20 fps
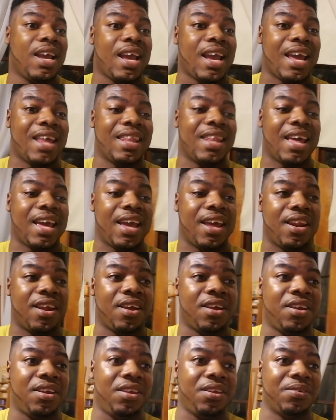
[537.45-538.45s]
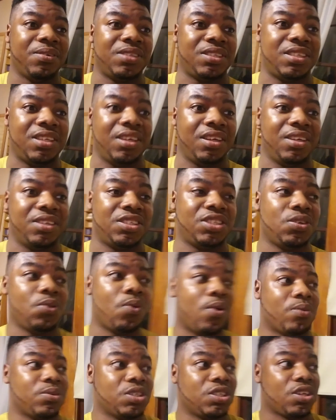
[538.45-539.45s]
And then you see
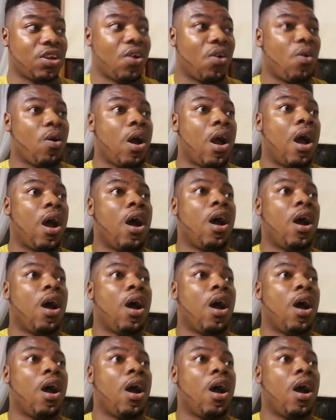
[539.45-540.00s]
Suo just go,